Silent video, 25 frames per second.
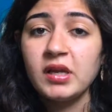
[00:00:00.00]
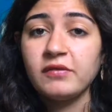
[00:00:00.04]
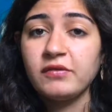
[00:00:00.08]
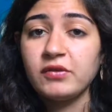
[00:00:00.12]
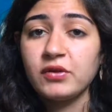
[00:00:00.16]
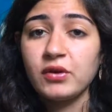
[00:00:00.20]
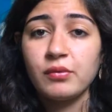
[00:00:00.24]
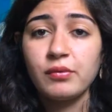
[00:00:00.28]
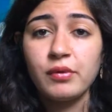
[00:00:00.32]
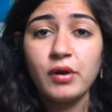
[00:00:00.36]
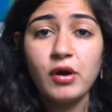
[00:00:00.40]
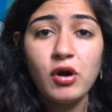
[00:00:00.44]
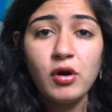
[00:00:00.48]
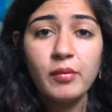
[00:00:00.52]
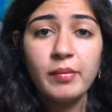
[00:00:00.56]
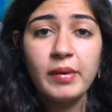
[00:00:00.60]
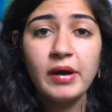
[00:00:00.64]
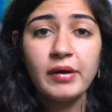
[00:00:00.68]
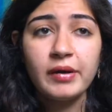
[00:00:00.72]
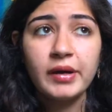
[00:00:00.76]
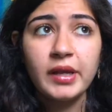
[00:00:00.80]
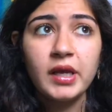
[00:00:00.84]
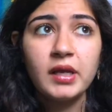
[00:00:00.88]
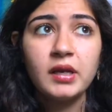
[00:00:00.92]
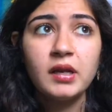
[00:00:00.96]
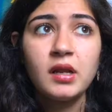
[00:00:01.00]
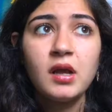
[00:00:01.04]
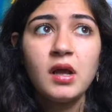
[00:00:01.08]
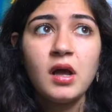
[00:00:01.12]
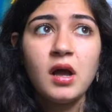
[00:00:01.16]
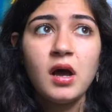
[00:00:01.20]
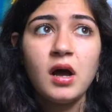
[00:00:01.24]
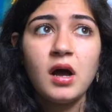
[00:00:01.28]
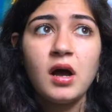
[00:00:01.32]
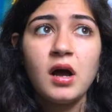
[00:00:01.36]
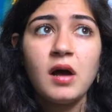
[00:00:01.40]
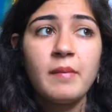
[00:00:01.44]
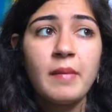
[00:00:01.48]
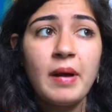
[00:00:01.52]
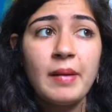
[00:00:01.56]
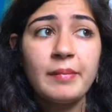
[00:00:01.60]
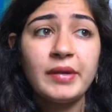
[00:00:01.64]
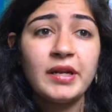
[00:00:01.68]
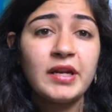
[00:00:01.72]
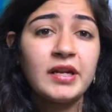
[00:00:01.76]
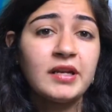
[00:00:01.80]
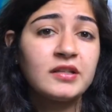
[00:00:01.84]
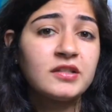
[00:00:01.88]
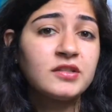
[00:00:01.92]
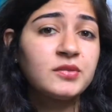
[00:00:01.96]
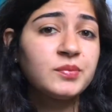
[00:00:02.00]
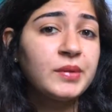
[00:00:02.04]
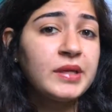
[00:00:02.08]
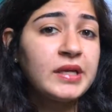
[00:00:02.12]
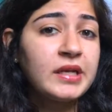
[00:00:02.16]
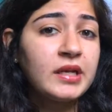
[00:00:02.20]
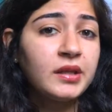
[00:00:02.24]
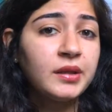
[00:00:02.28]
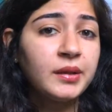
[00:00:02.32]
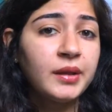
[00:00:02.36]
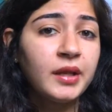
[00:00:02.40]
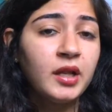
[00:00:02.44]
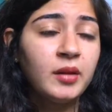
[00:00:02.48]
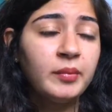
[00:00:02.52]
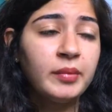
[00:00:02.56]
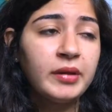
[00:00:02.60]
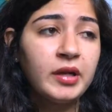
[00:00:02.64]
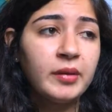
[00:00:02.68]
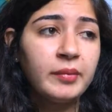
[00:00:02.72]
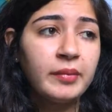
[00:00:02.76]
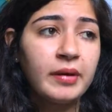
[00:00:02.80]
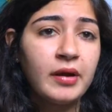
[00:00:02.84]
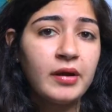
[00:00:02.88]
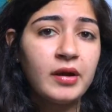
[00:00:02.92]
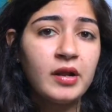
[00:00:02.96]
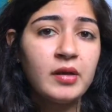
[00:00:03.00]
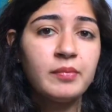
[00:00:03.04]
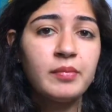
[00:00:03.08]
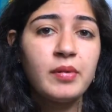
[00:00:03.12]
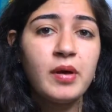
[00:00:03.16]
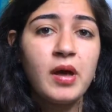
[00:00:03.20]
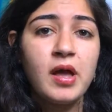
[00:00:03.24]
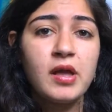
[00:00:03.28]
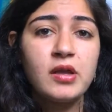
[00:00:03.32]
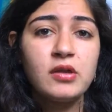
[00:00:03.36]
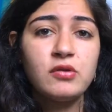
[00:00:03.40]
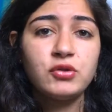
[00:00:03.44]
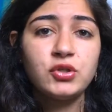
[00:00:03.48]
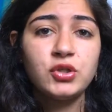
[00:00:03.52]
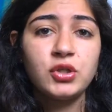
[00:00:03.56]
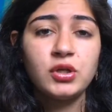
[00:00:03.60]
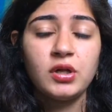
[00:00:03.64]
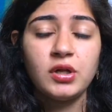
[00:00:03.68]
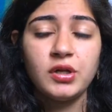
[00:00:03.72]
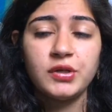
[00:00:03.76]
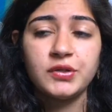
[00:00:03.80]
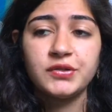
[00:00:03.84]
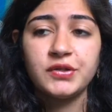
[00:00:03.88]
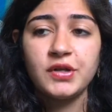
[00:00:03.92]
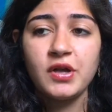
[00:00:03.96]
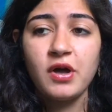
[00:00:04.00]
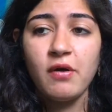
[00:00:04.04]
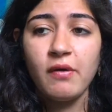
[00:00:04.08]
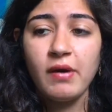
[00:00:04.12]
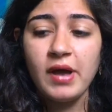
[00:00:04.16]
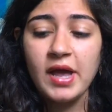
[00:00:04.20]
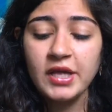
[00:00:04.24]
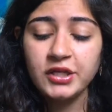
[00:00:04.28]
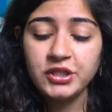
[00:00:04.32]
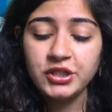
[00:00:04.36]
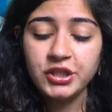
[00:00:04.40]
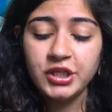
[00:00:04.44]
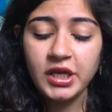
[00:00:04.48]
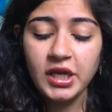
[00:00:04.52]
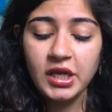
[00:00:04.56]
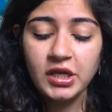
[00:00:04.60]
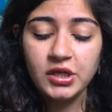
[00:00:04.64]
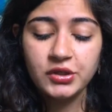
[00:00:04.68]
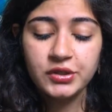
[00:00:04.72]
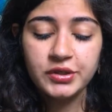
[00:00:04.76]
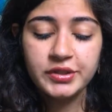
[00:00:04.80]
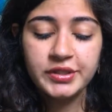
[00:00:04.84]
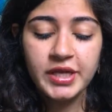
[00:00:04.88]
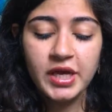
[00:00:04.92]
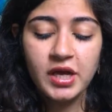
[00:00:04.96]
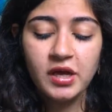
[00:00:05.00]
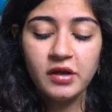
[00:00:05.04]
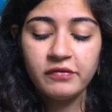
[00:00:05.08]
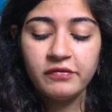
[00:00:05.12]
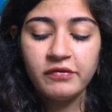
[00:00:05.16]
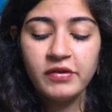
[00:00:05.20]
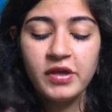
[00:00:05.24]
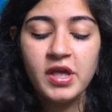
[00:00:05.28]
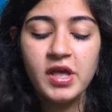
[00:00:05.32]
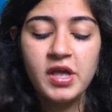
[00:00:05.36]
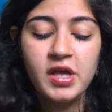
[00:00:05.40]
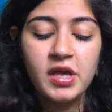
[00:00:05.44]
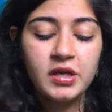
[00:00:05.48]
If you don't know about it, I'm going to explain a little bit about it, but you should also educate yourself